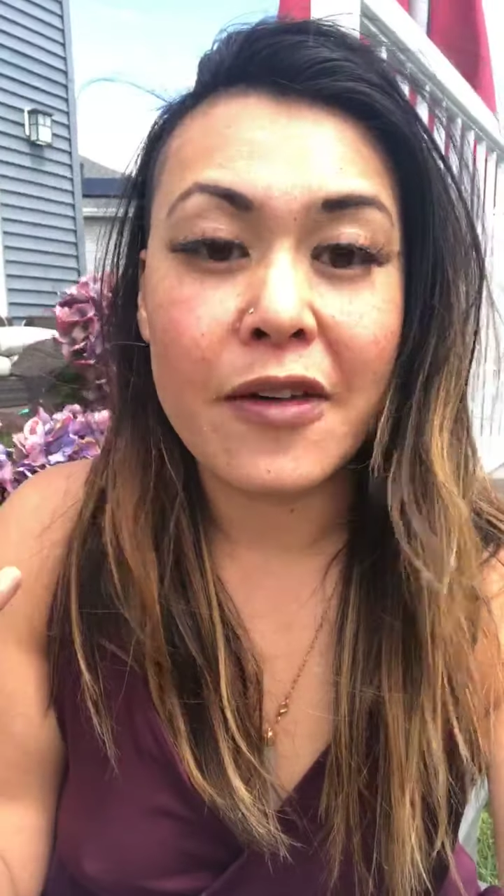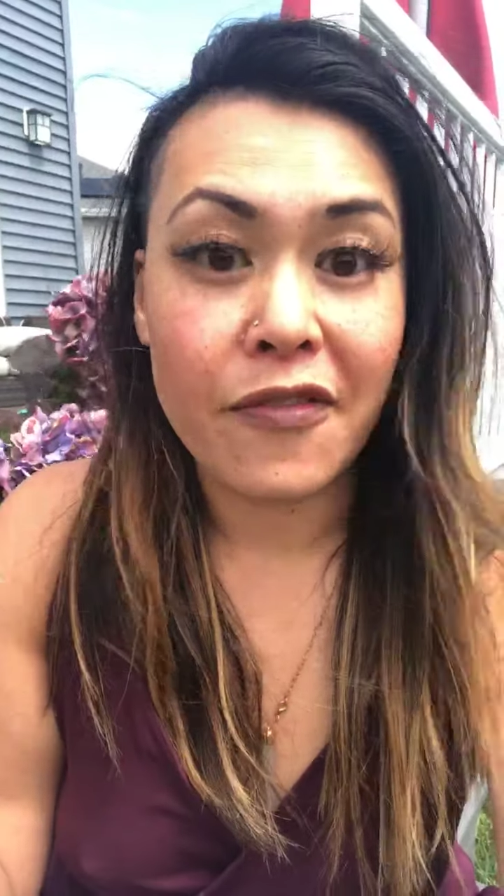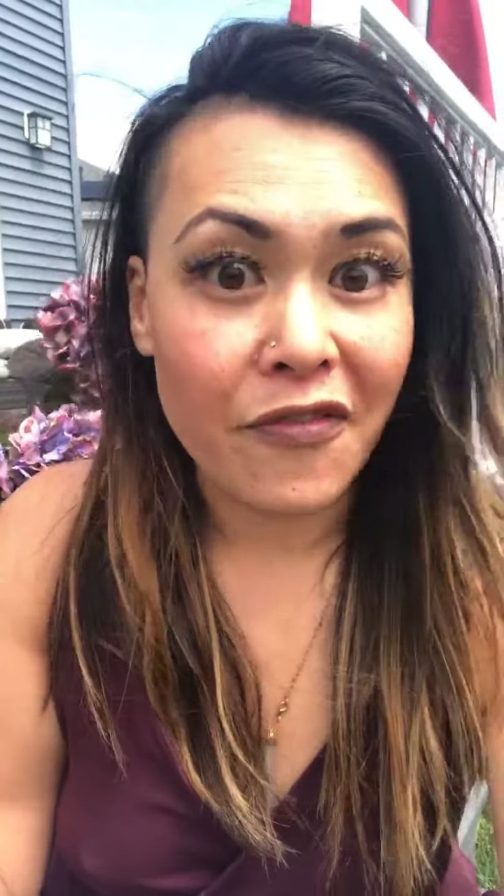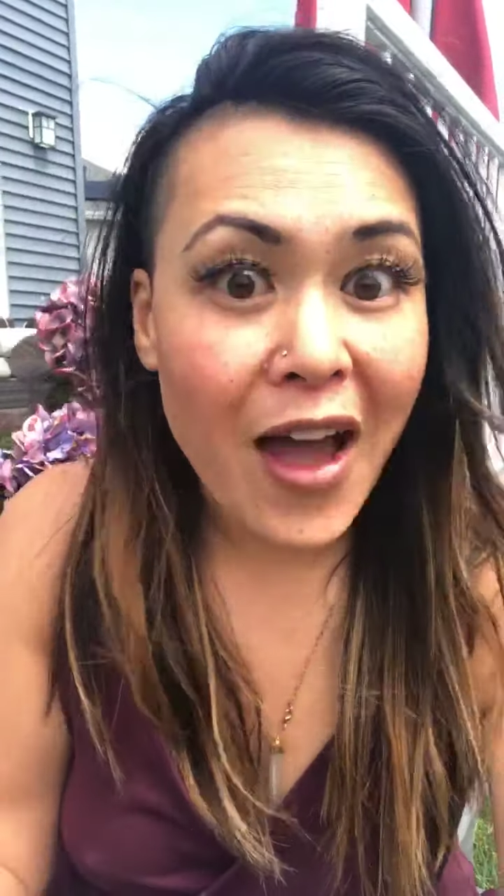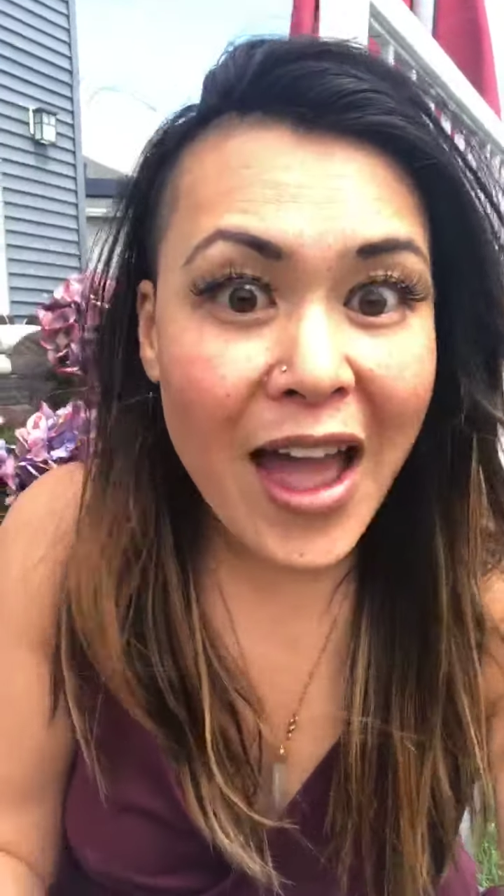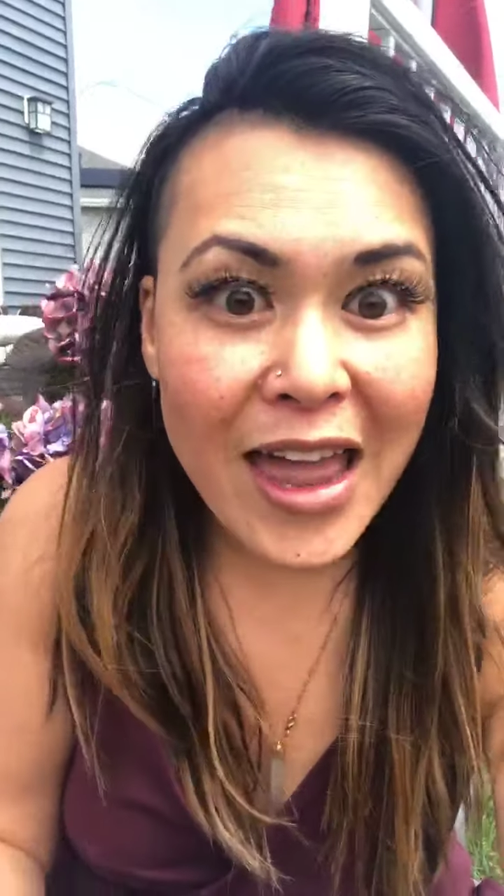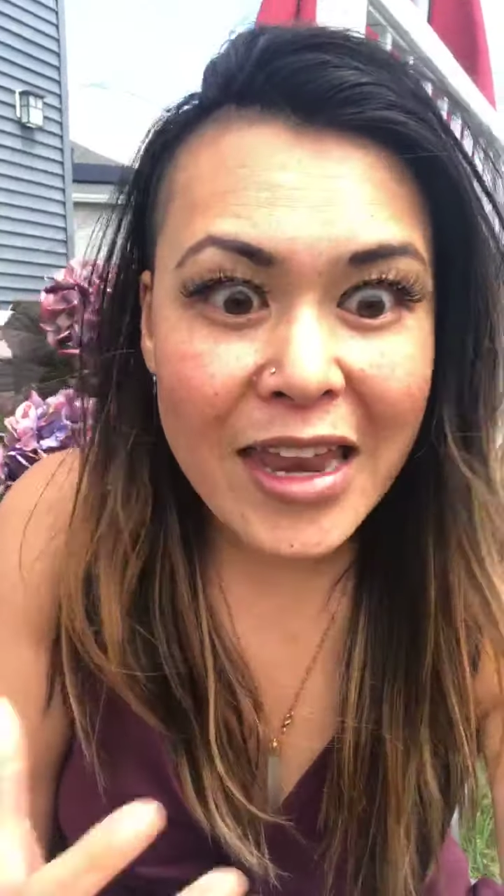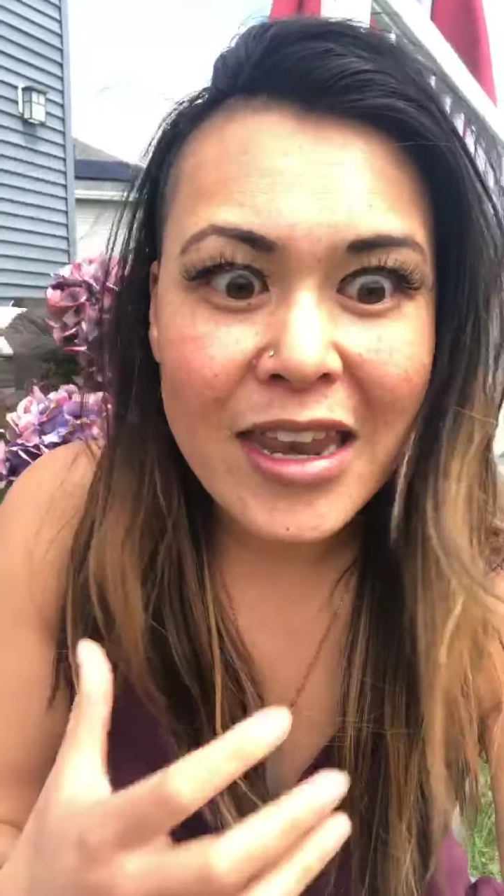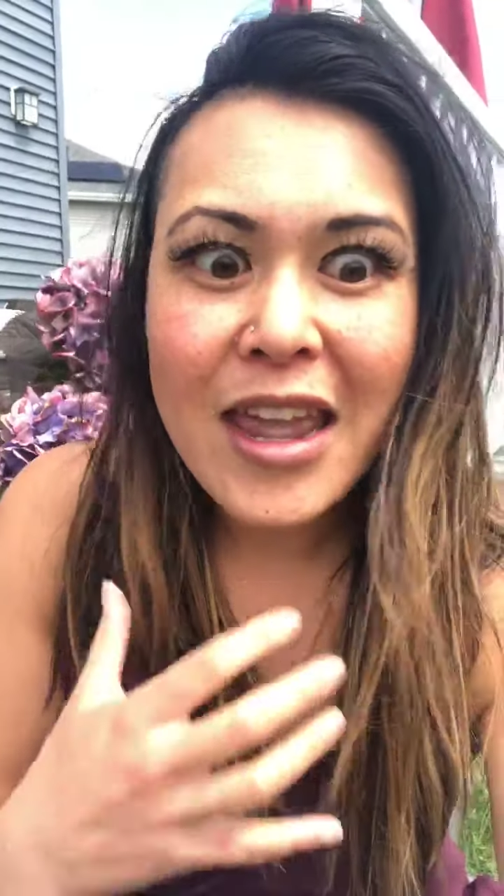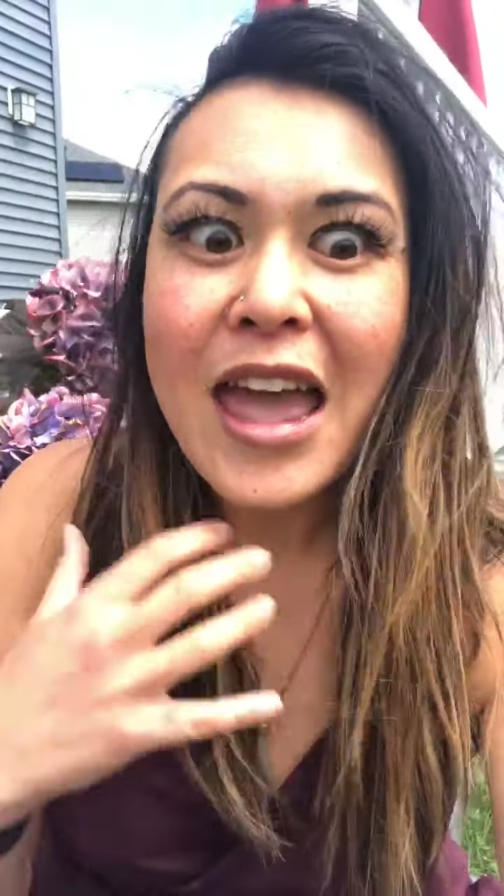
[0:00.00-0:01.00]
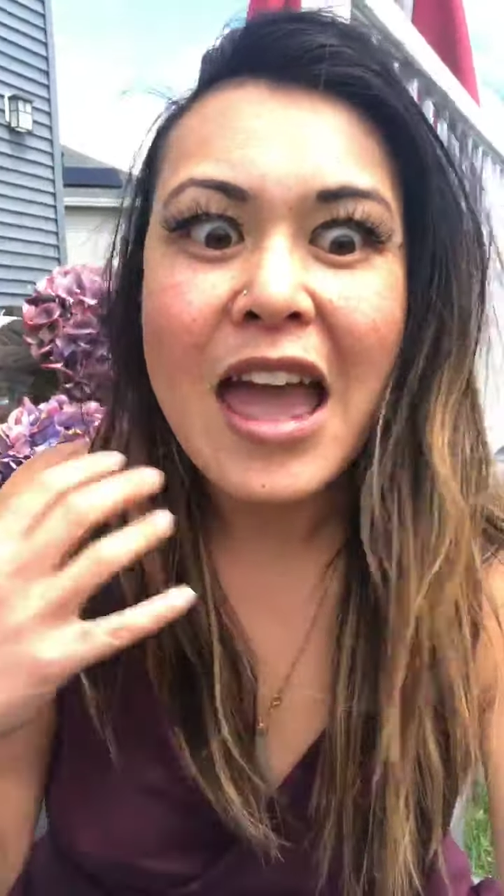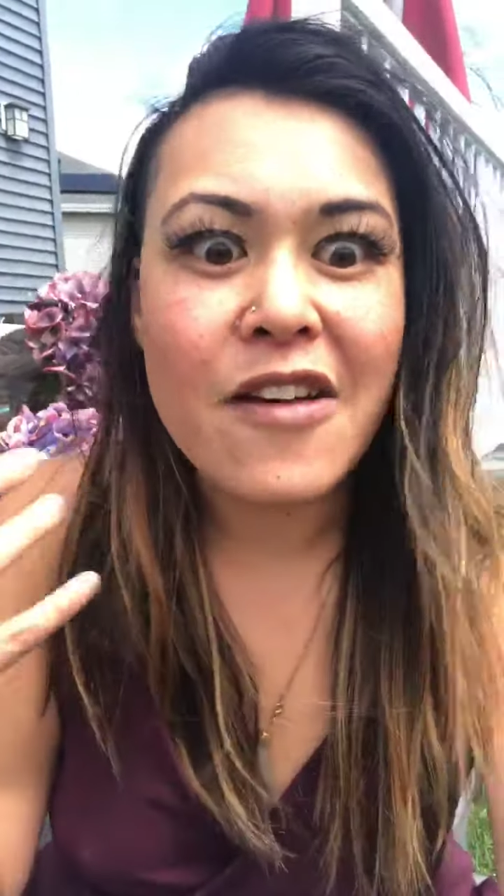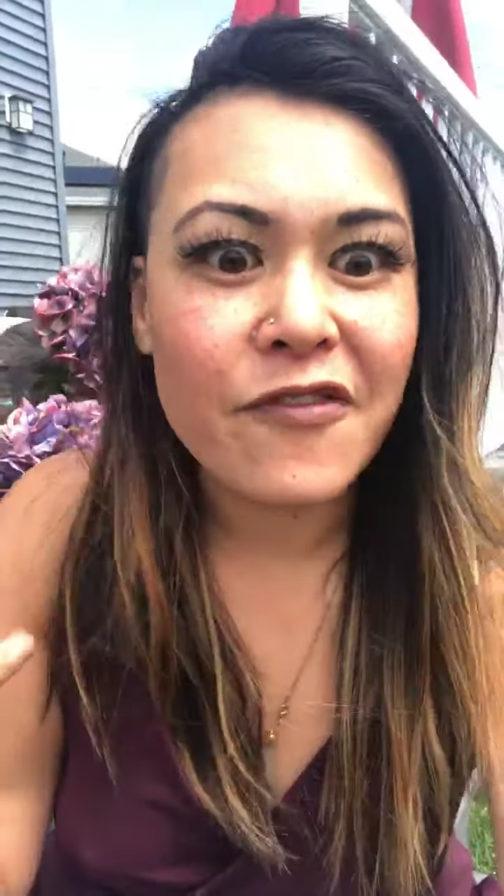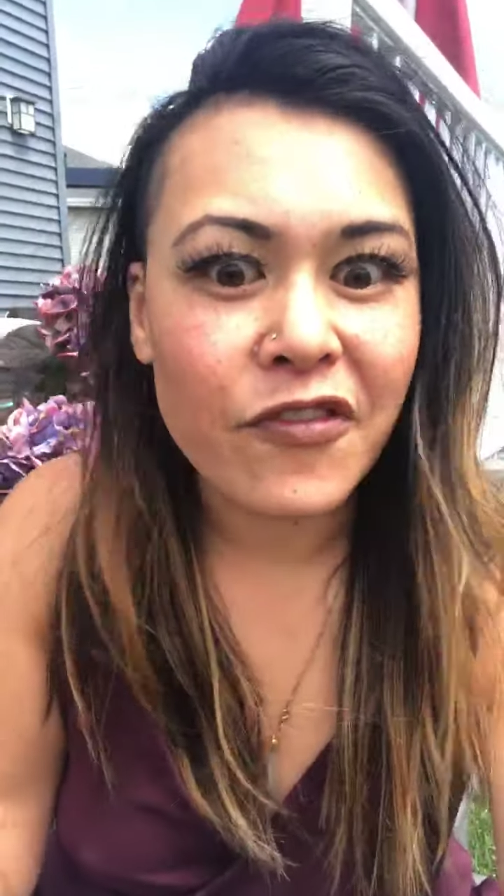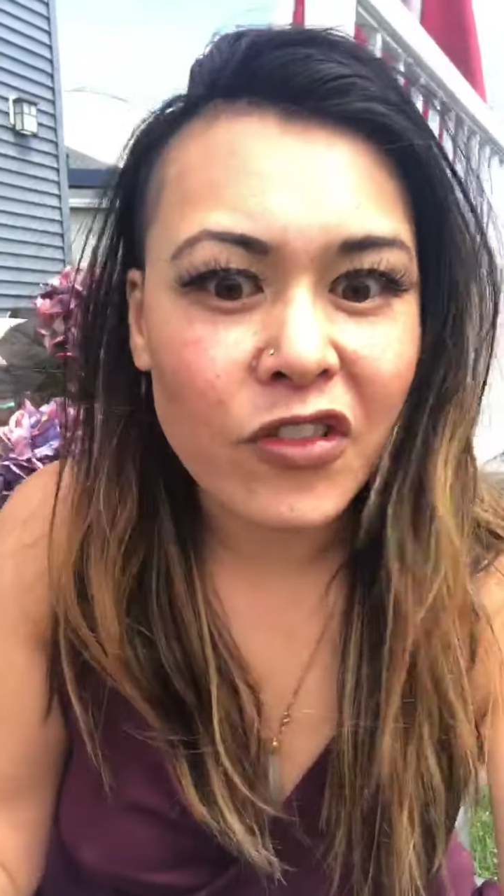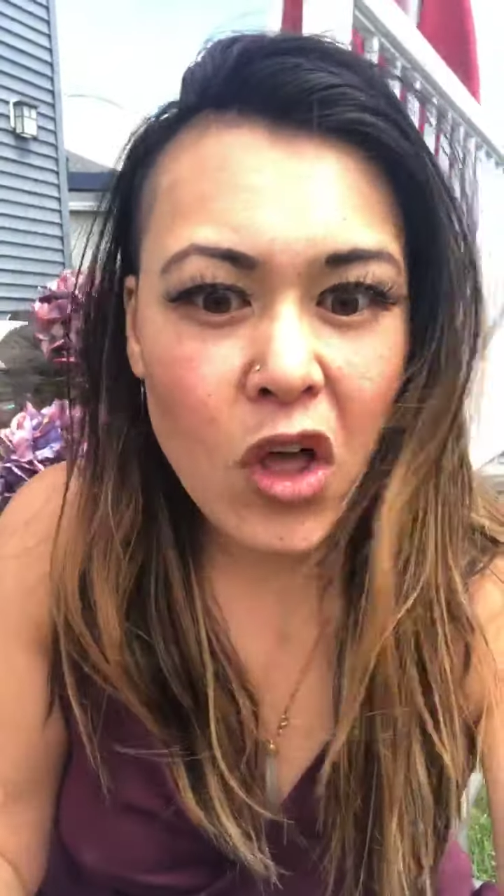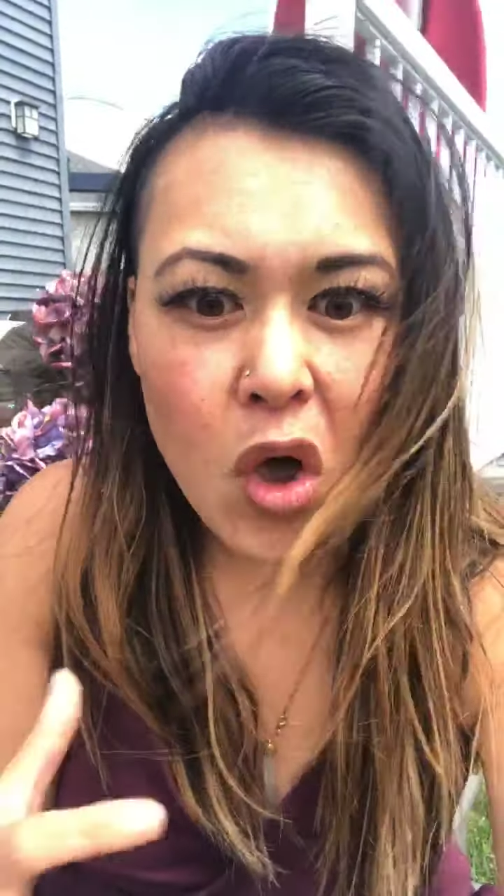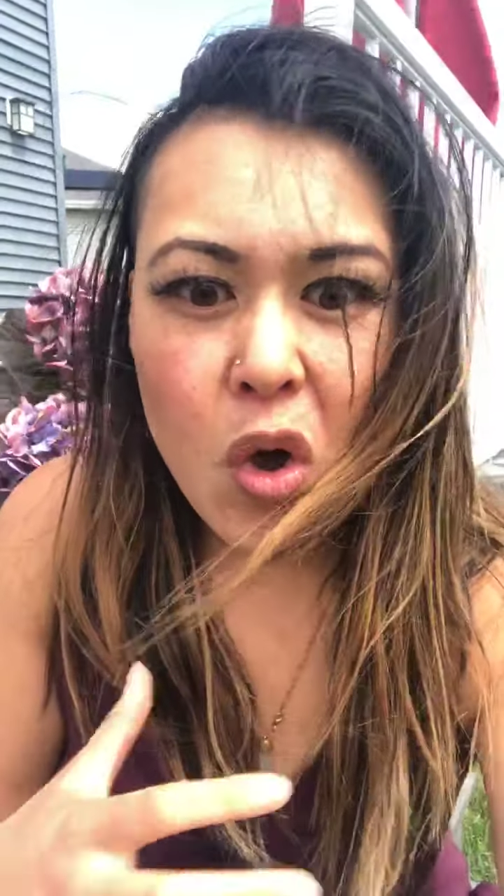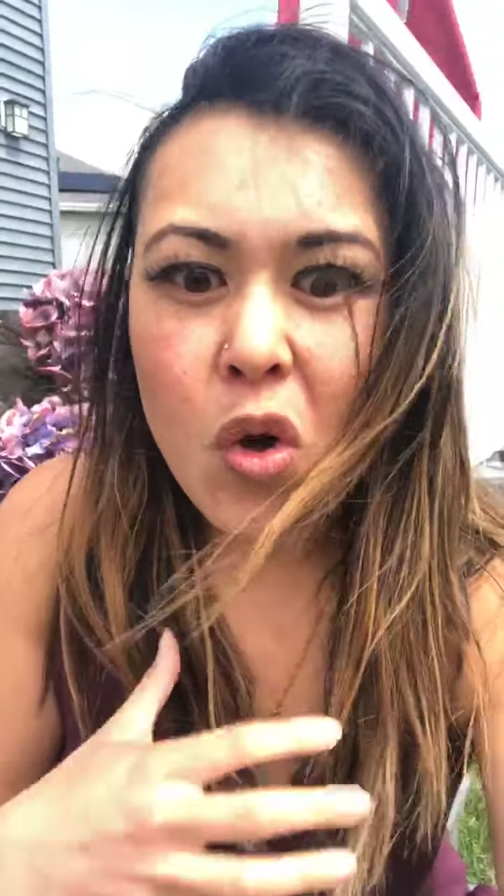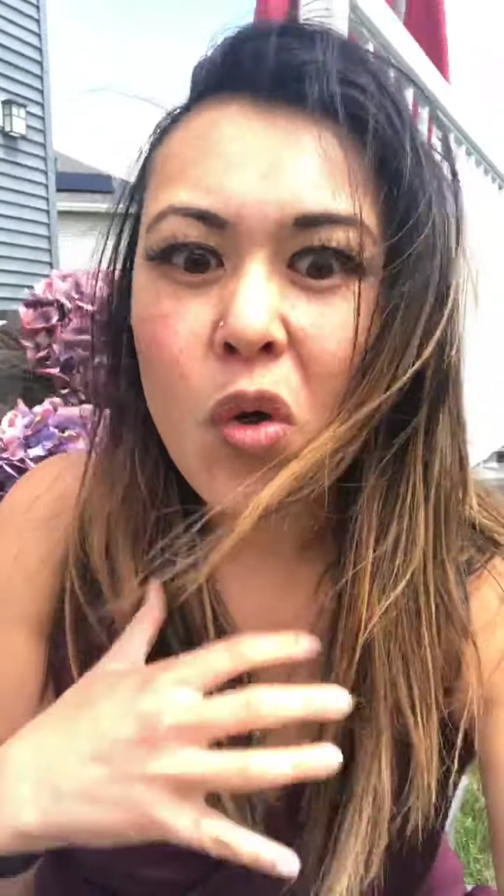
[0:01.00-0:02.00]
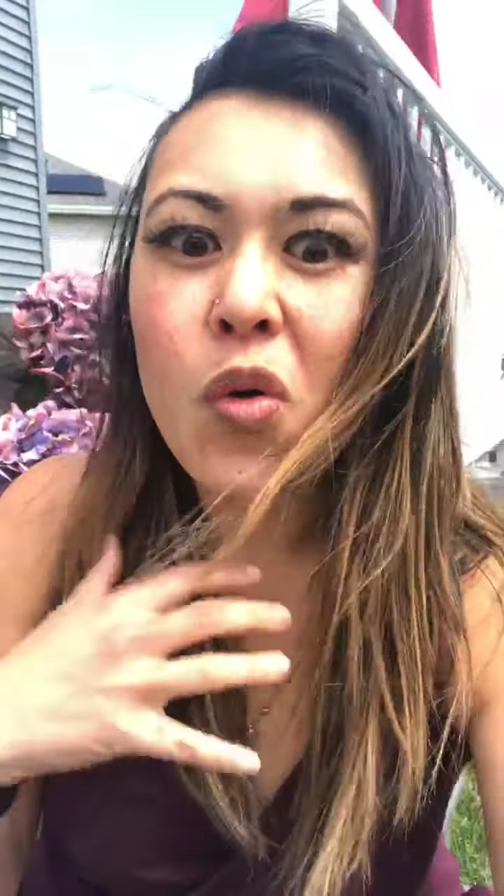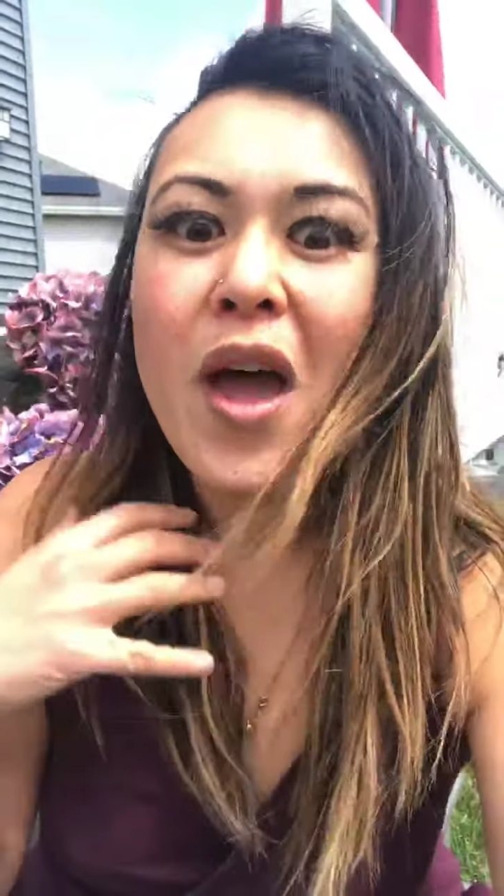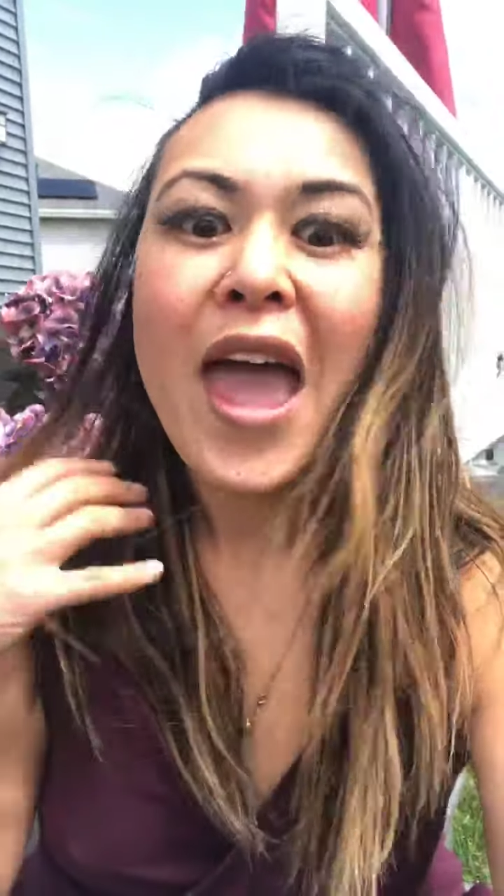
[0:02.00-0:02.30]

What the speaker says: fun and flow